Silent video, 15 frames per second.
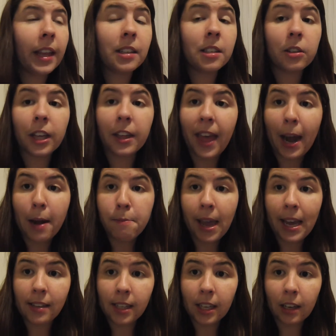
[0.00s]
necessarily that
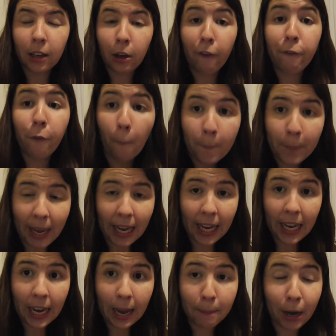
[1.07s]
amazing for
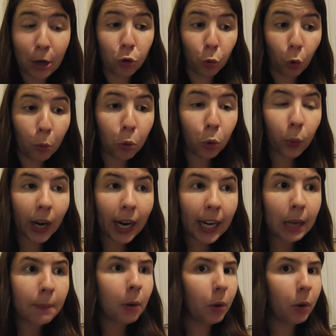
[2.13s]
me in my normal reading,